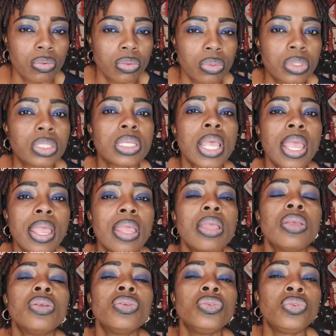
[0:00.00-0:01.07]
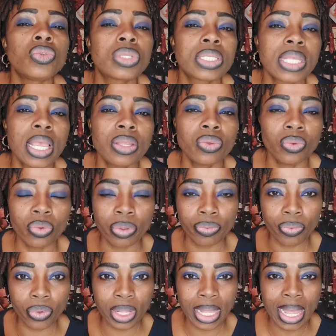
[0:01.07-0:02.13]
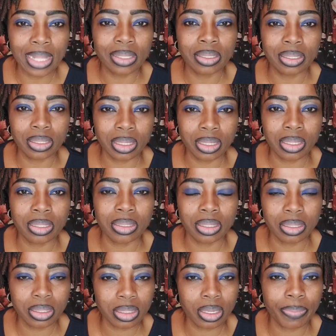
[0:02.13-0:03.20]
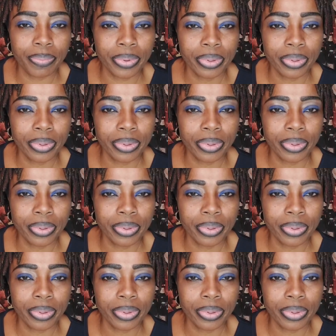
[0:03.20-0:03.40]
say you even get the citizenship,